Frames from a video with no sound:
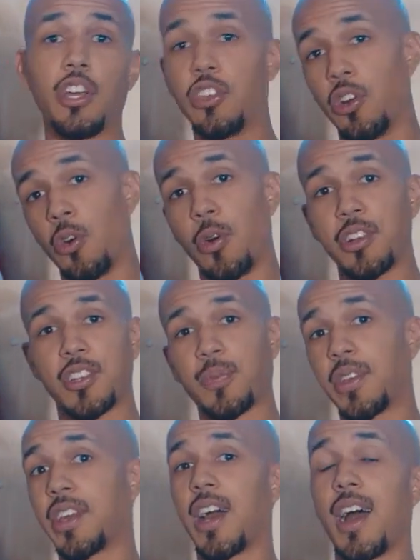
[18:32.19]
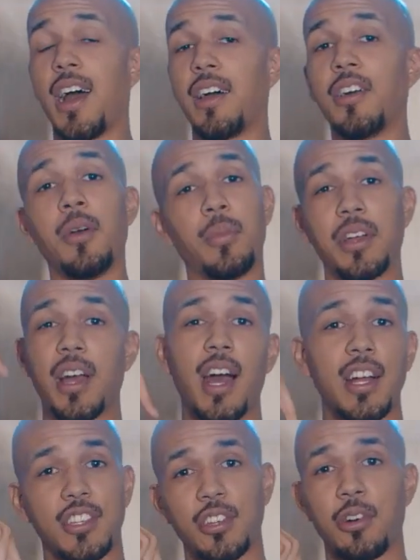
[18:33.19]
you're worshiping God, but
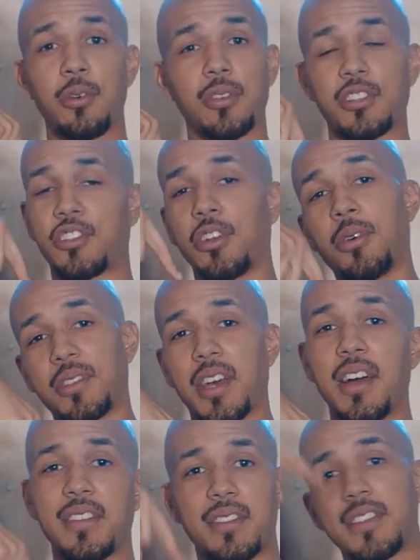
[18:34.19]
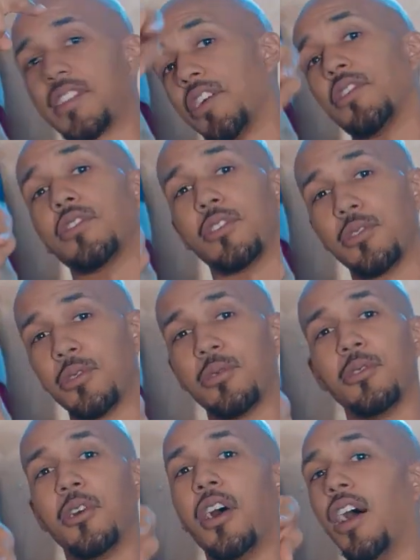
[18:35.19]
God chose us to tell
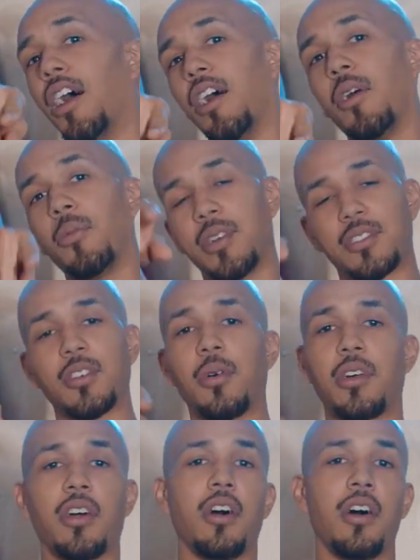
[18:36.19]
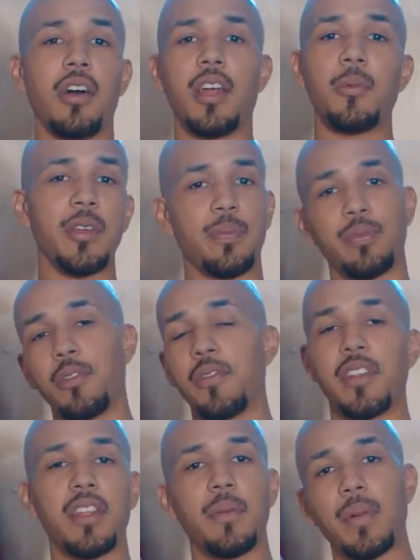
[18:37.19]
you what's going on, and we
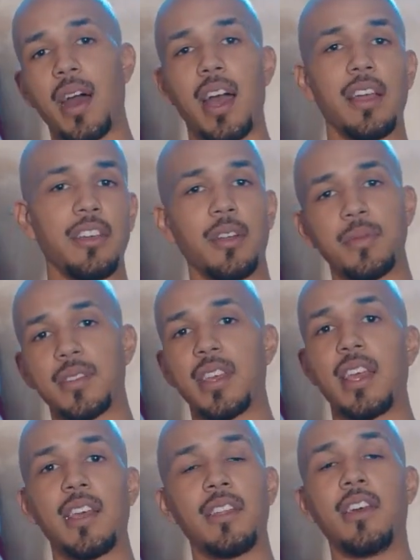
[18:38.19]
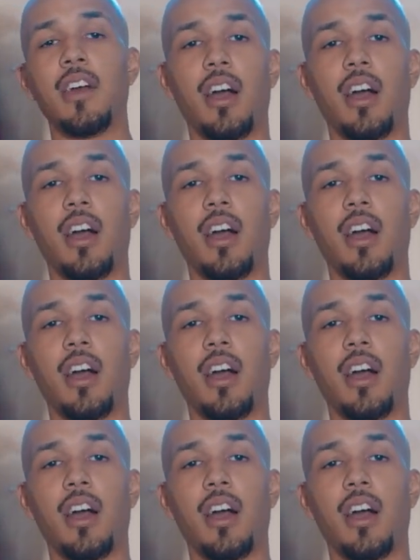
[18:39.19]
proven it by, you know what I'm saying,